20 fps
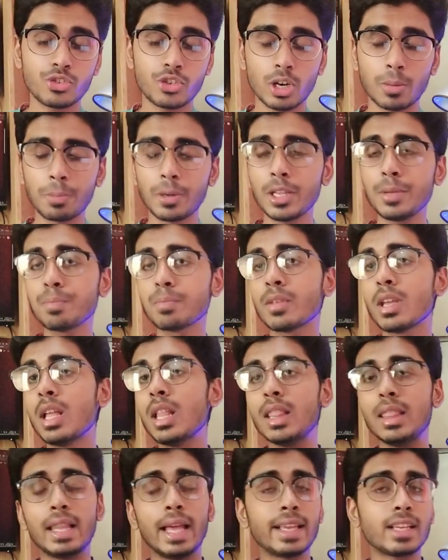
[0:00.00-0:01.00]
Germany,
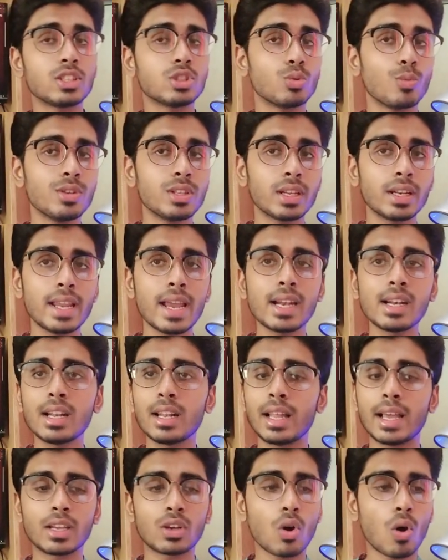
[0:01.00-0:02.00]
like Switzerland,
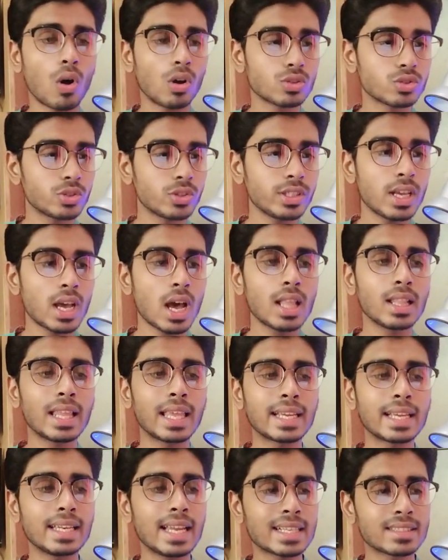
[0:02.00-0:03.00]
like Austria,
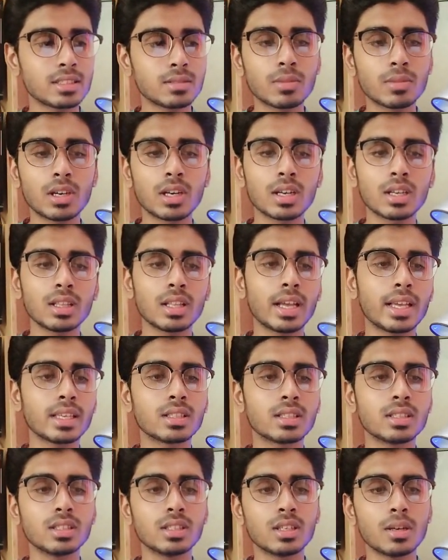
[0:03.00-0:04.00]
like Luxembourg,
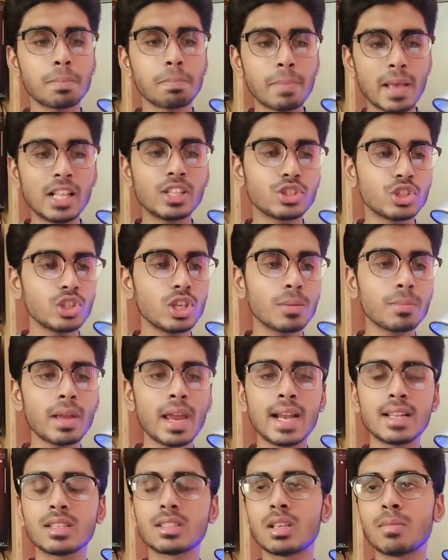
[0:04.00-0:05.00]
like Belgium,
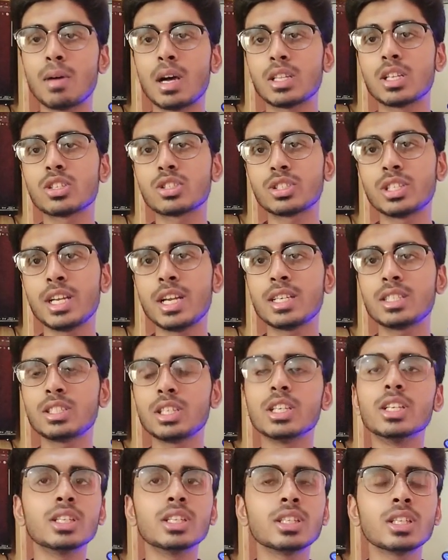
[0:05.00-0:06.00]
and some other
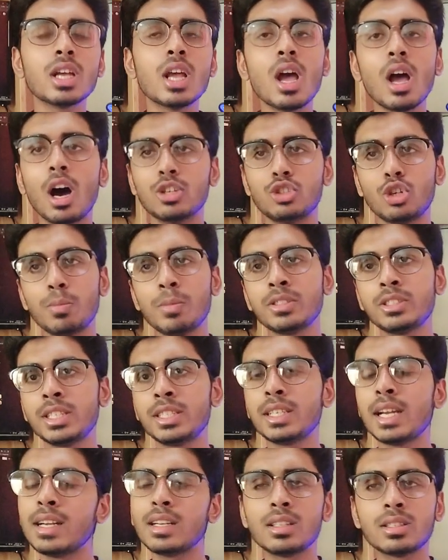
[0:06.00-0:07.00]
states in European
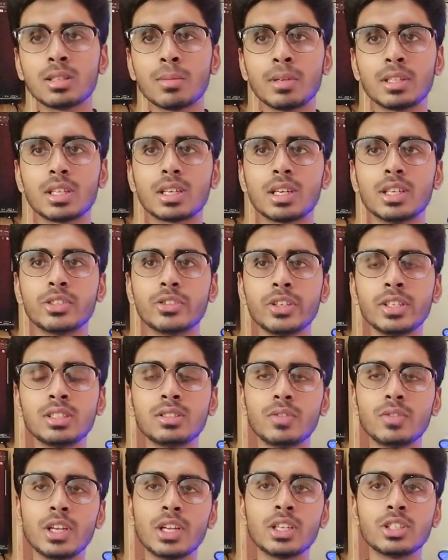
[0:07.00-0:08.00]
state, and some other
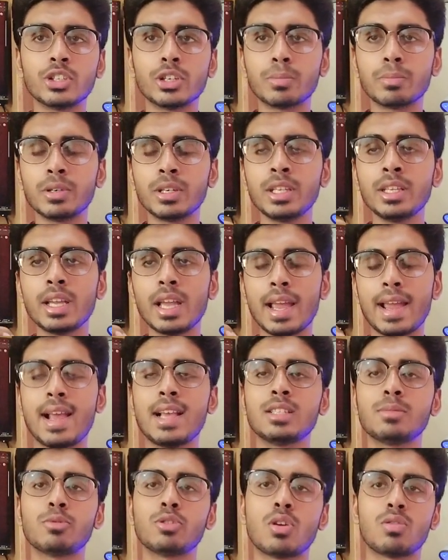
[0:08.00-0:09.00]
countries where Germany
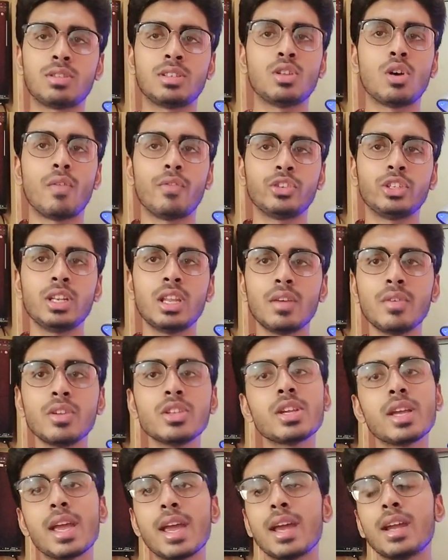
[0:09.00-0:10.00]
has pronounced as official
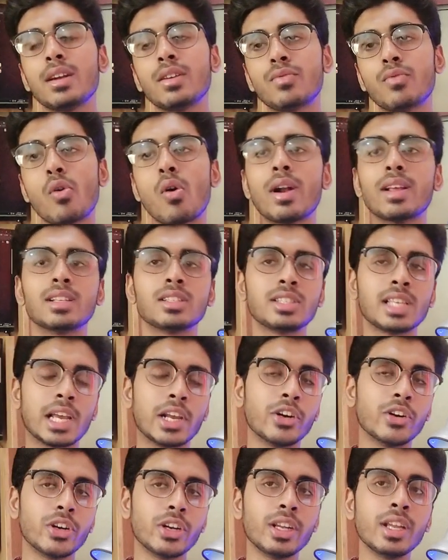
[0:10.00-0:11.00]
language and for as a
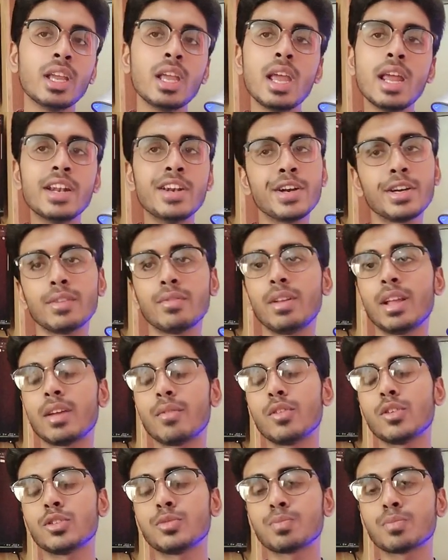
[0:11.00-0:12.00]
secondary native
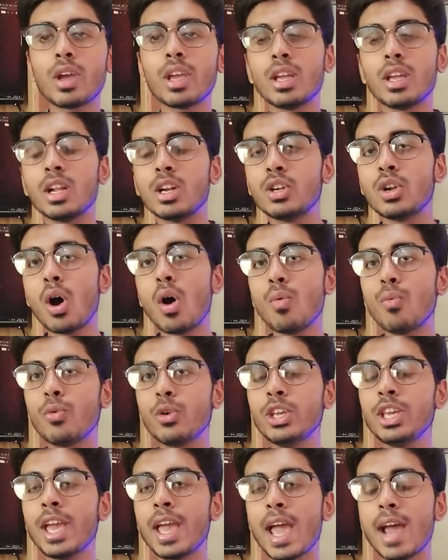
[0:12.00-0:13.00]
language. Okay, now
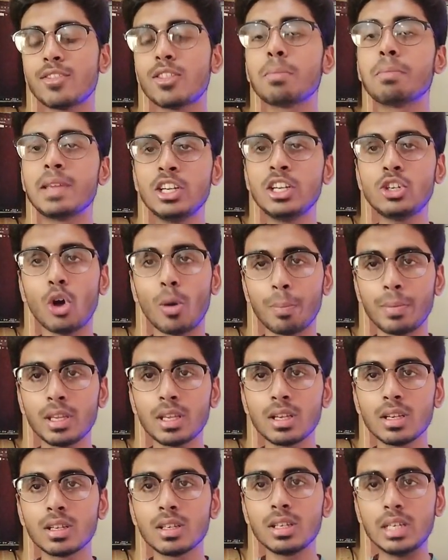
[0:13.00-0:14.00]
we have the main
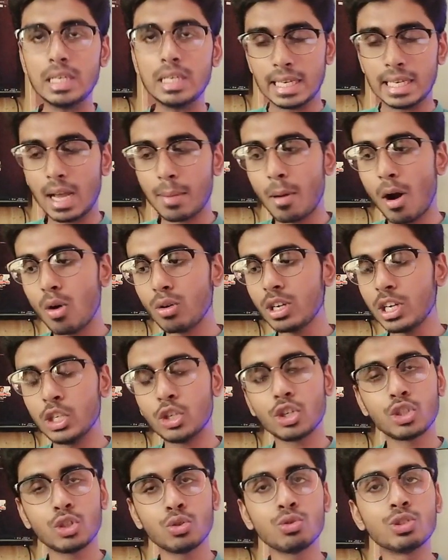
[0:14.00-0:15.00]
topic about
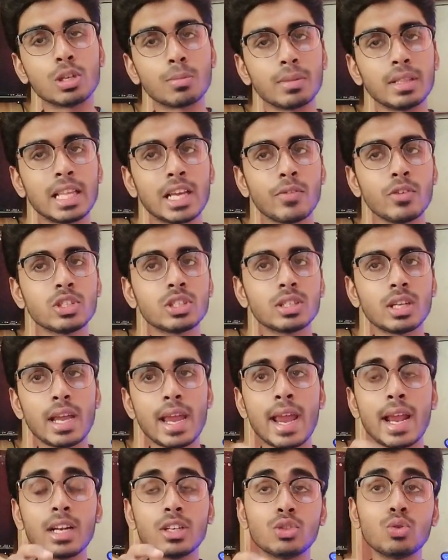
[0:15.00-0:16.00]
introduction to German language,
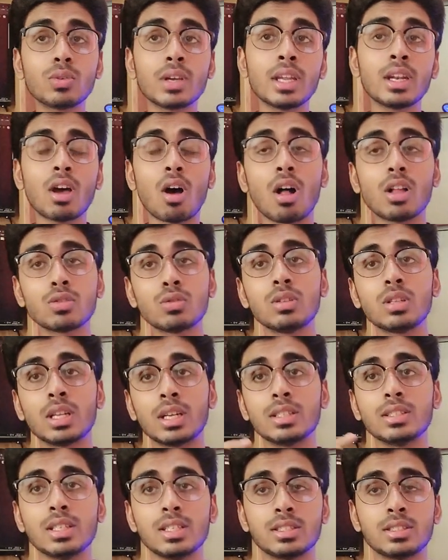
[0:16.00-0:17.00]
and you can also
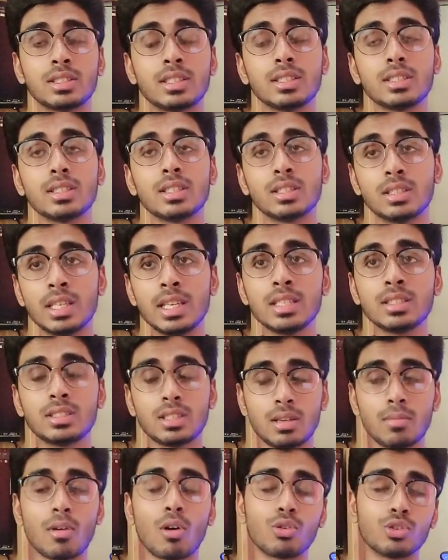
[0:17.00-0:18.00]
learn these
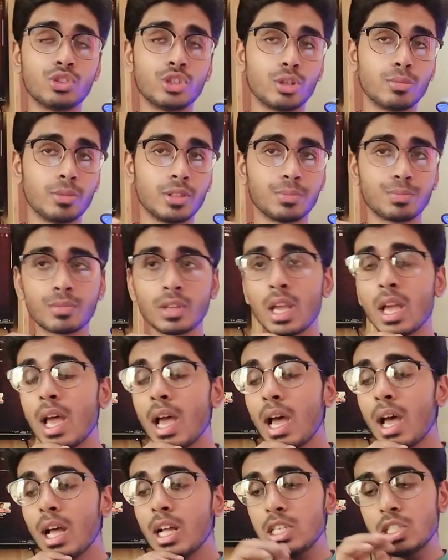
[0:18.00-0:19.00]
things about German.
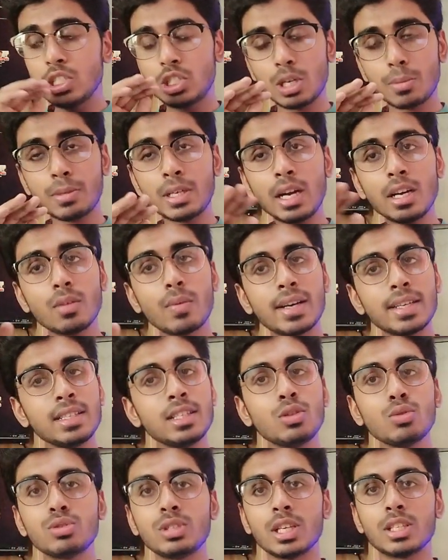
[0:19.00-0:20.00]
German are divided
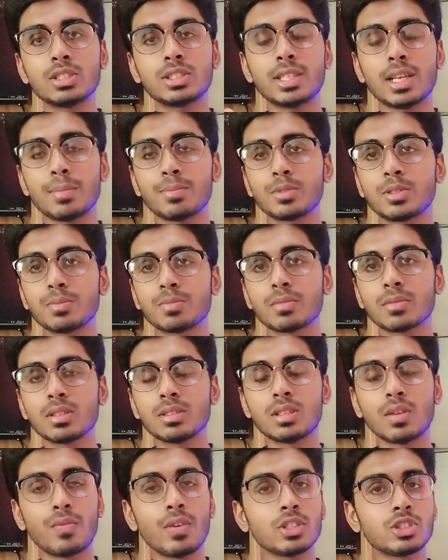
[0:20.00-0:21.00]
into 6 steps.
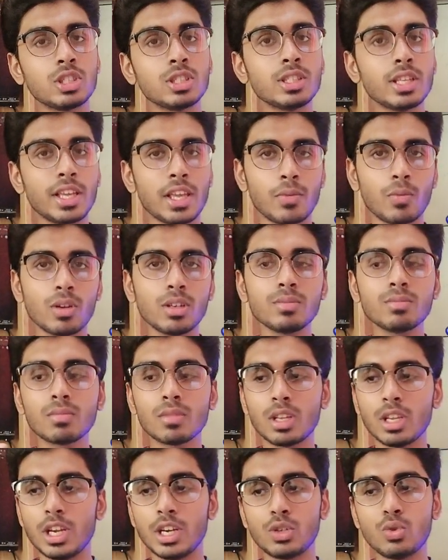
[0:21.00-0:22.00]
The first is A1,
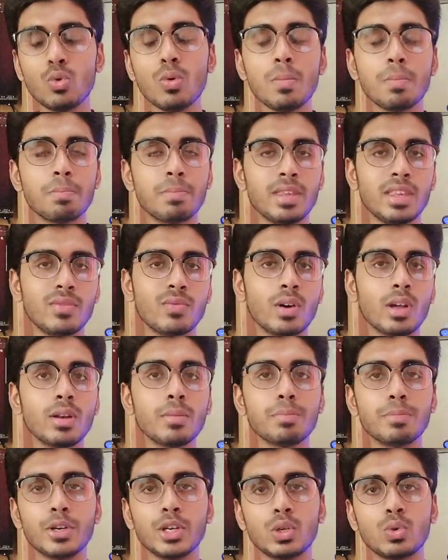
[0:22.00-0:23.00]
A2,
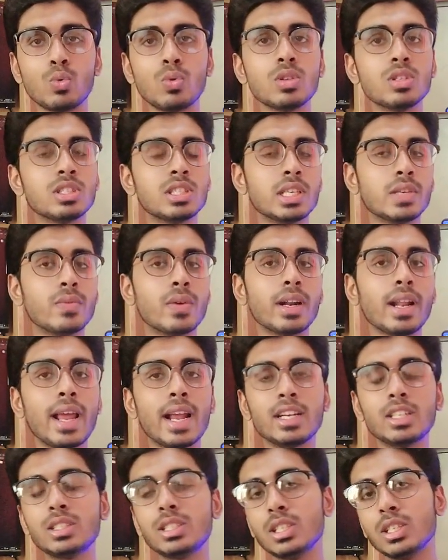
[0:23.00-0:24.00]
B1, B2, C1,
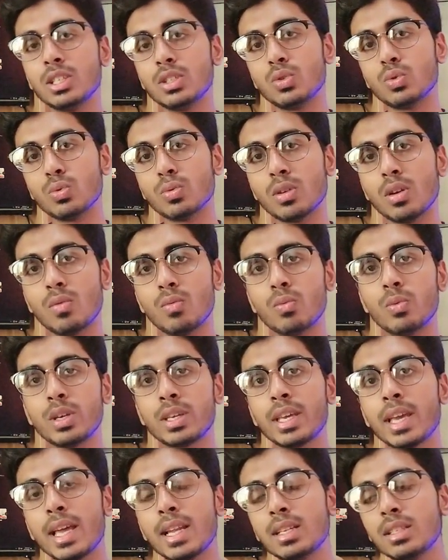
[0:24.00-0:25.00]
and C2. We
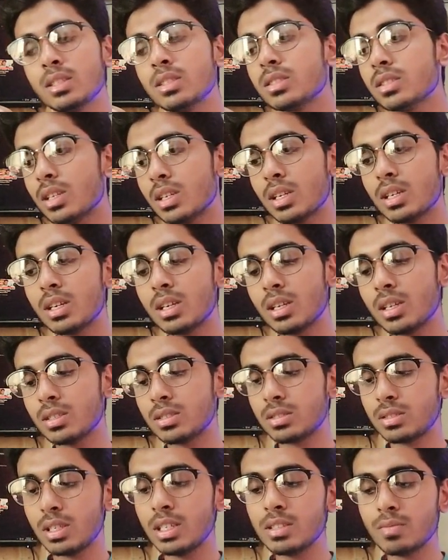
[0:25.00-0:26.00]

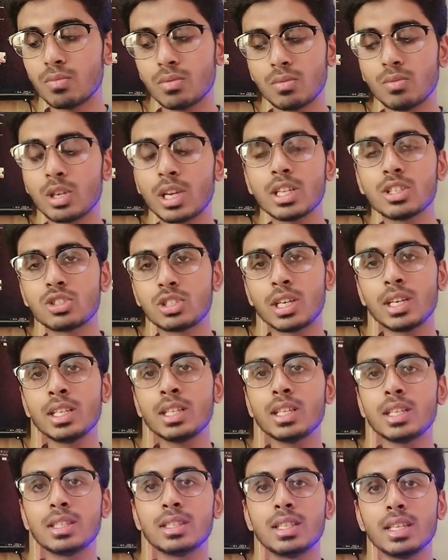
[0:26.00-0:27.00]
can study
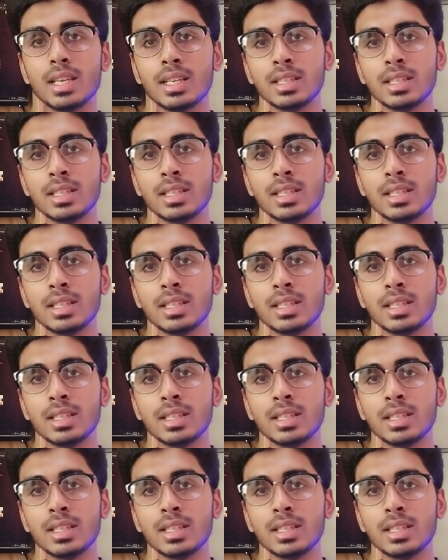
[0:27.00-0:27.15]
it